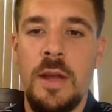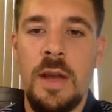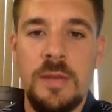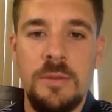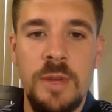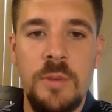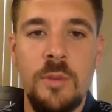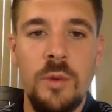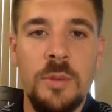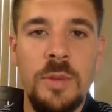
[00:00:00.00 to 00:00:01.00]
as we get
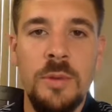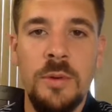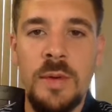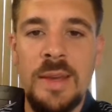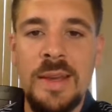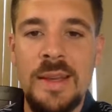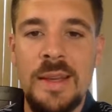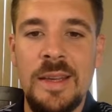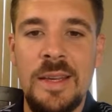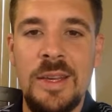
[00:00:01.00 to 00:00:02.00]
more people in
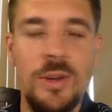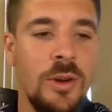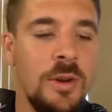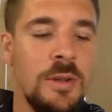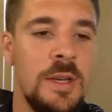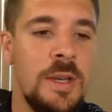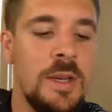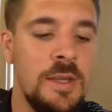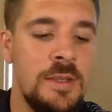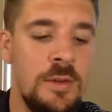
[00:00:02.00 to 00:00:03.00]
here.
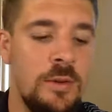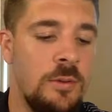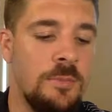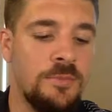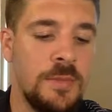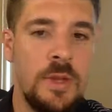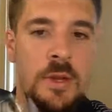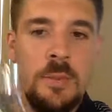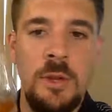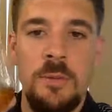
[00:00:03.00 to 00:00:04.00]
So
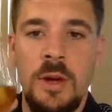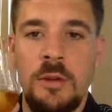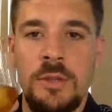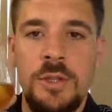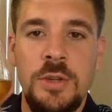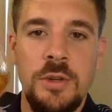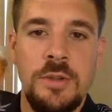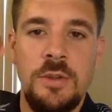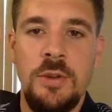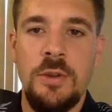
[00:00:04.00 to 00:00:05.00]
meanwhile,
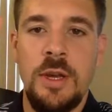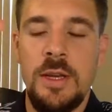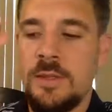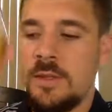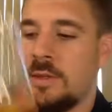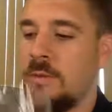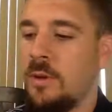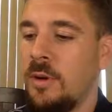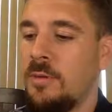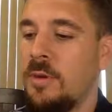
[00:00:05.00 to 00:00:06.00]
cheers to you guys, to
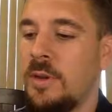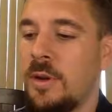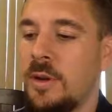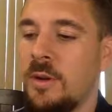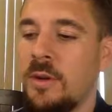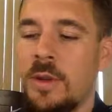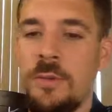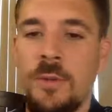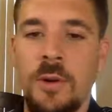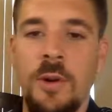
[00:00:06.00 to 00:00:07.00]
all of you that are looking
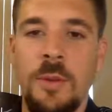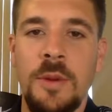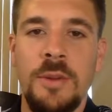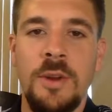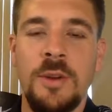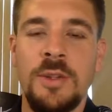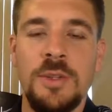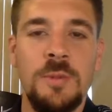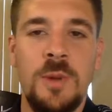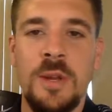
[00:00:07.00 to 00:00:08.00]
for a home out there or
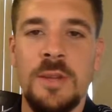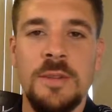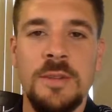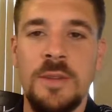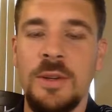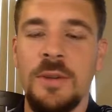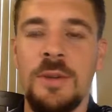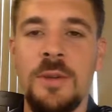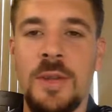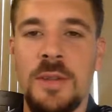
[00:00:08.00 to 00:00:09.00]
just want to
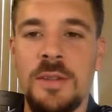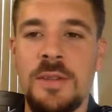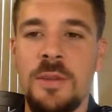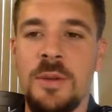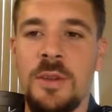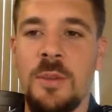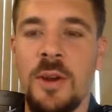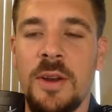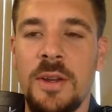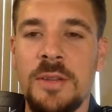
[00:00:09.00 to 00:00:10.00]
tune in to see what the
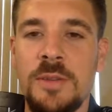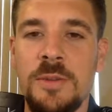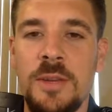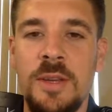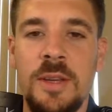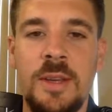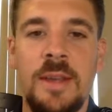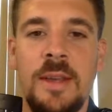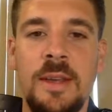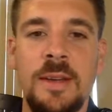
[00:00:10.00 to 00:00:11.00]
market is doing. And